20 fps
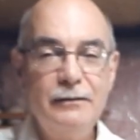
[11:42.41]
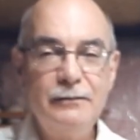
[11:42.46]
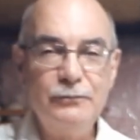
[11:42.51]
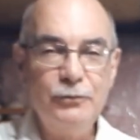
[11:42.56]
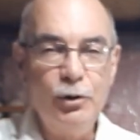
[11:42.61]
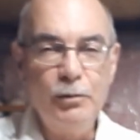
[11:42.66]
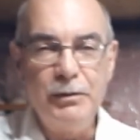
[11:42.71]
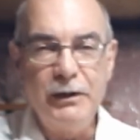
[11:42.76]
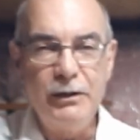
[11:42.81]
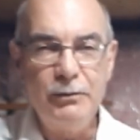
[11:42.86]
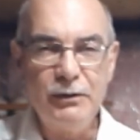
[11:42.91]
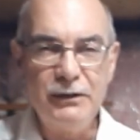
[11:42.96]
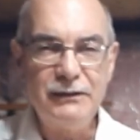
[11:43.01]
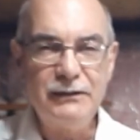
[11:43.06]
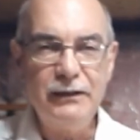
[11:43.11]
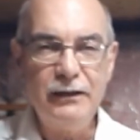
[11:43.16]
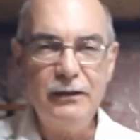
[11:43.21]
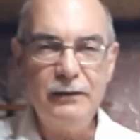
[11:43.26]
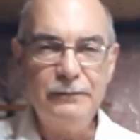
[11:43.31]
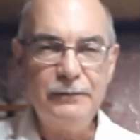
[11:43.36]
nobody will
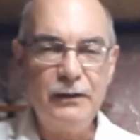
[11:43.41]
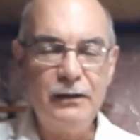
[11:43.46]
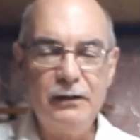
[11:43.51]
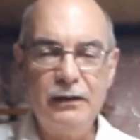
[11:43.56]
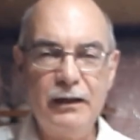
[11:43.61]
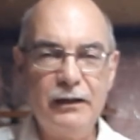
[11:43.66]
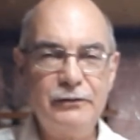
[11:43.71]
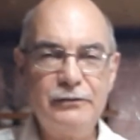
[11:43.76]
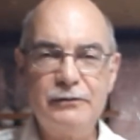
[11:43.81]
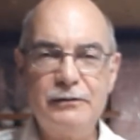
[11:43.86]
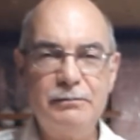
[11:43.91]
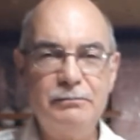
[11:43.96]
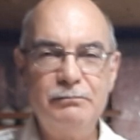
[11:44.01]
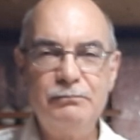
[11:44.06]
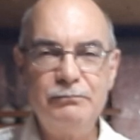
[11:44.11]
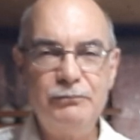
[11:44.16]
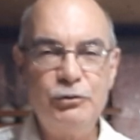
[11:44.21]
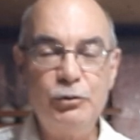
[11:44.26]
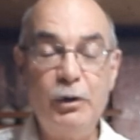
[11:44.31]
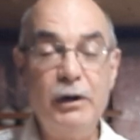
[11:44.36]
see it for the next
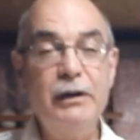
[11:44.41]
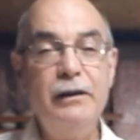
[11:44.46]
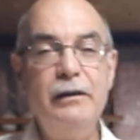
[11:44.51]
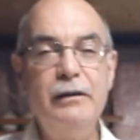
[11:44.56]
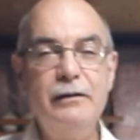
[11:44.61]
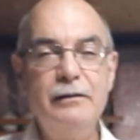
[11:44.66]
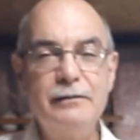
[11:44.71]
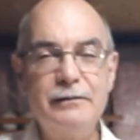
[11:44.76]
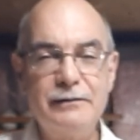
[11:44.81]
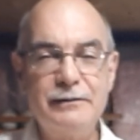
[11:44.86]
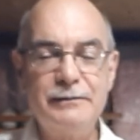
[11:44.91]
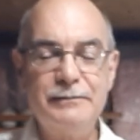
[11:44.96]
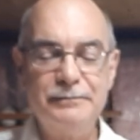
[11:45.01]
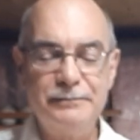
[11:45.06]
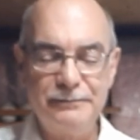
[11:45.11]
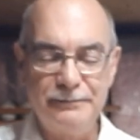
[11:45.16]
20 years.